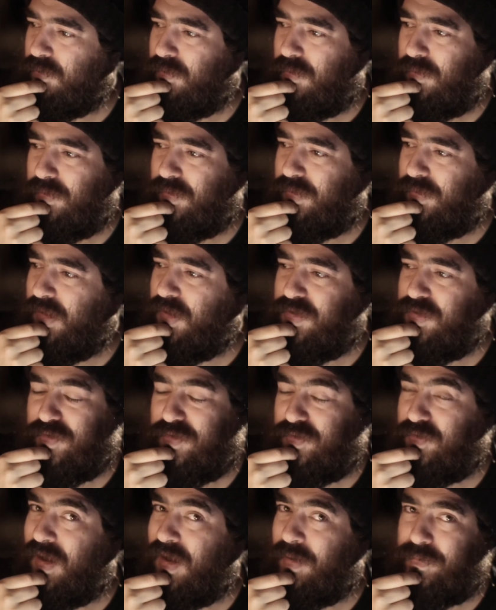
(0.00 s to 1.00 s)
they're
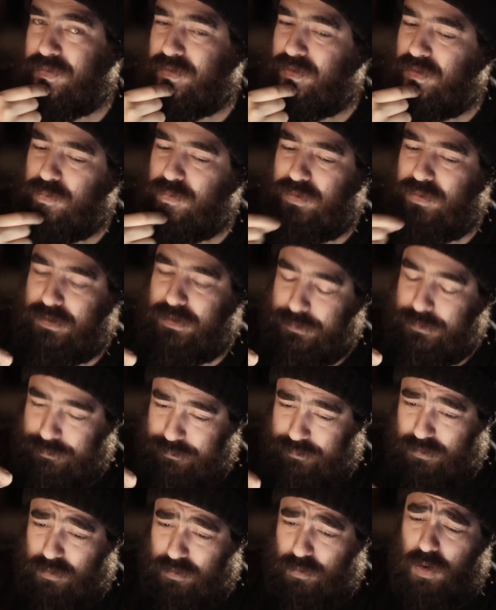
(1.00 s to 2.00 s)
just absolutely brilliant.
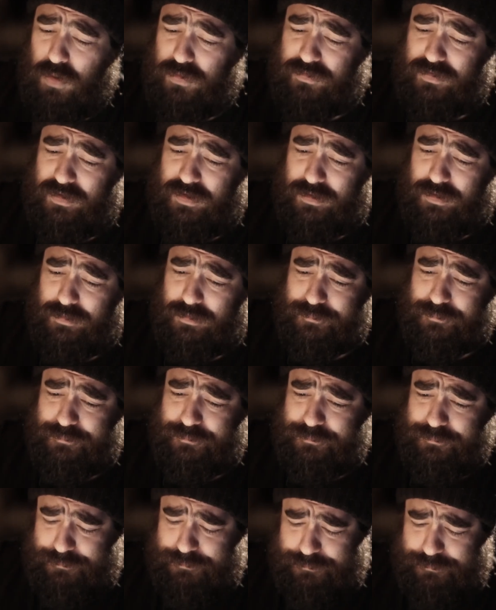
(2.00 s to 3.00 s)
They're worth seeing.
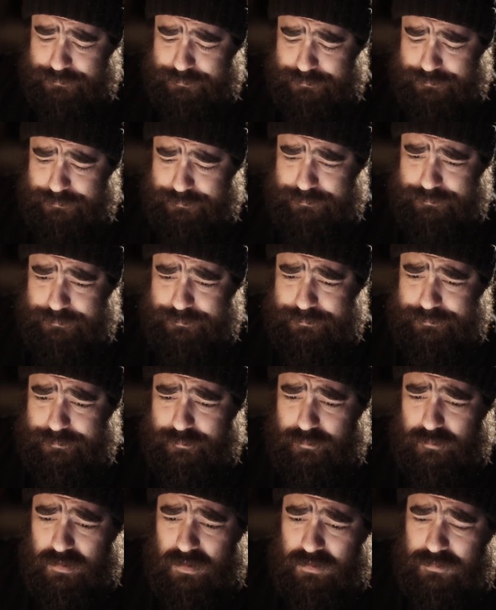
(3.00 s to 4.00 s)

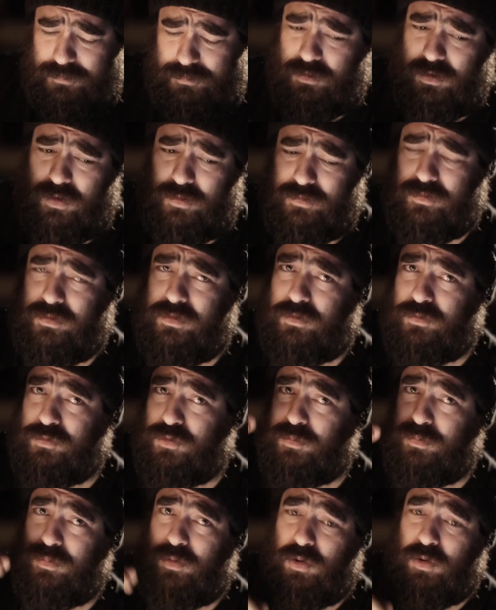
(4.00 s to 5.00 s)
If you go to the
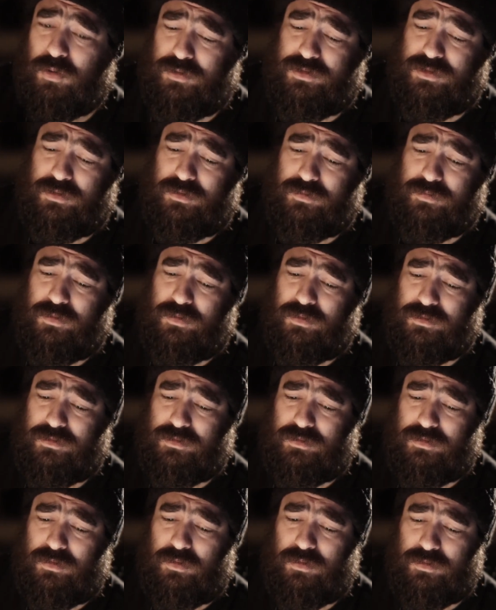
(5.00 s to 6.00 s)
group Origins
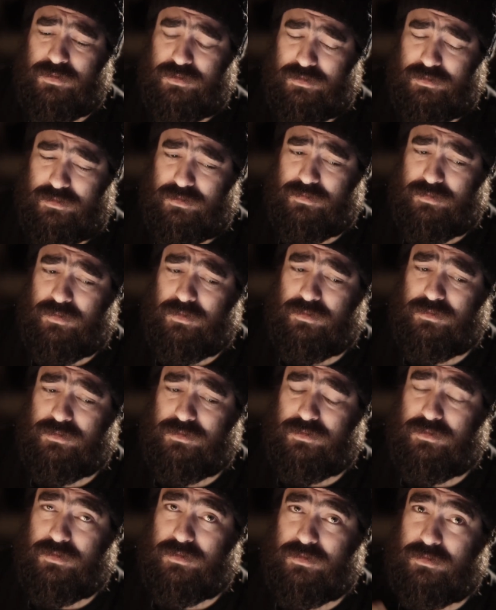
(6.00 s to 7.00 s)
of
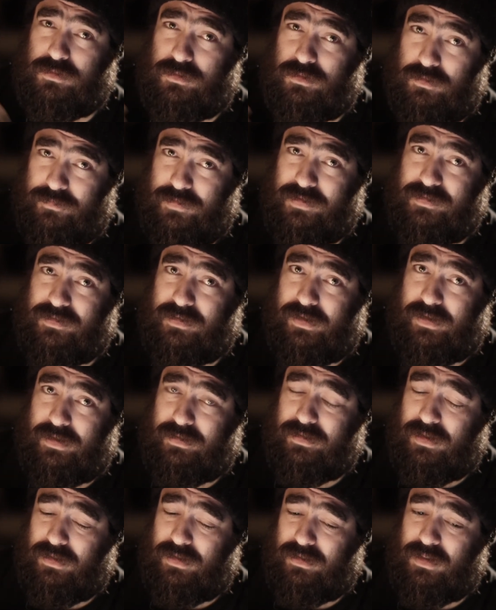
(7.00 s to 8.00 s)
Consciousness, investigate,
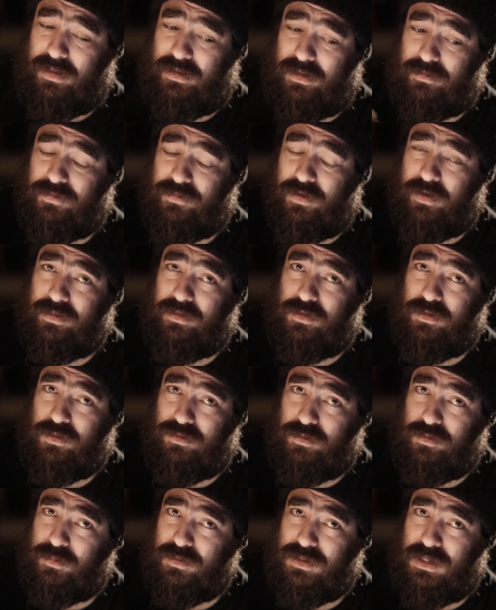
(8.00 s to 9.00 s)
and then find the
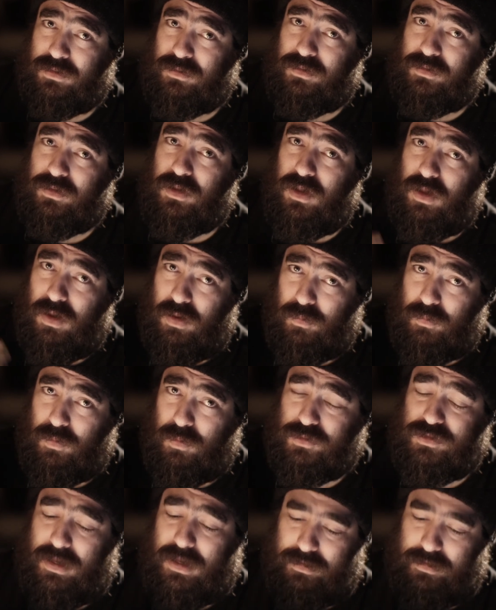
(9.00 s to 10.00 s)
YouTube channel and
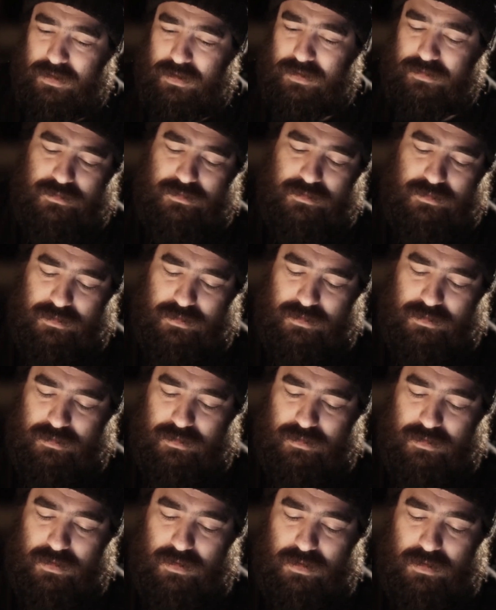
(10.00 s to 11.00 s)
watch that. That's
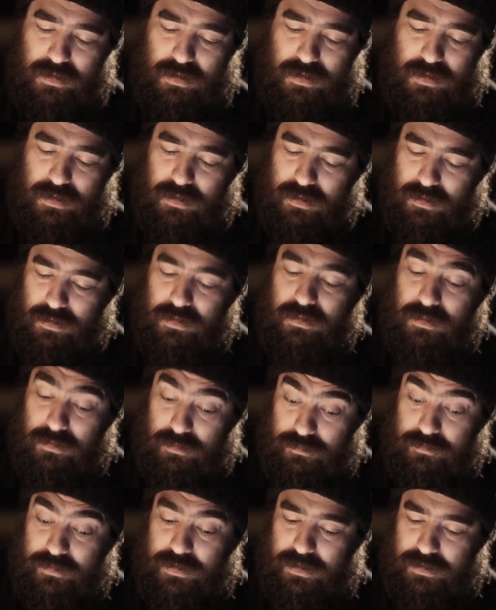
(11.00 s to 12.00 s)

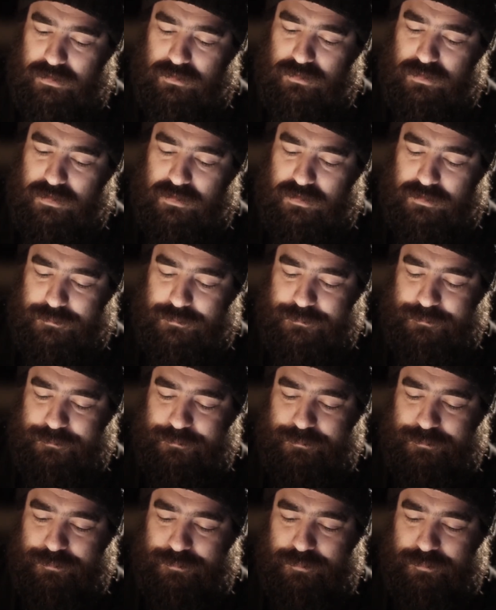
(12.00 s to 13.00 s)
really interesting.
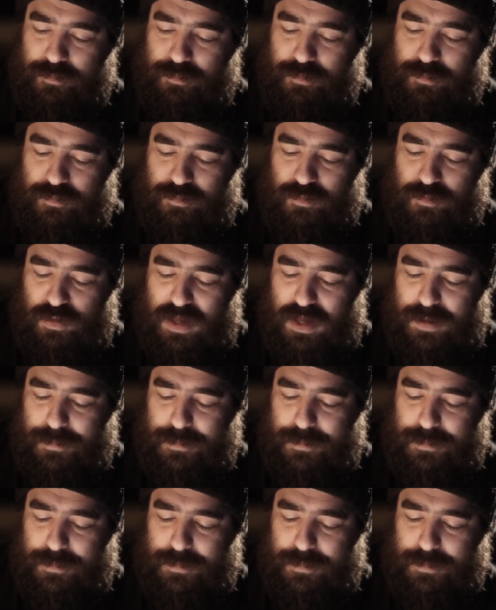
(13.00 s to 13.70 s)
Okay,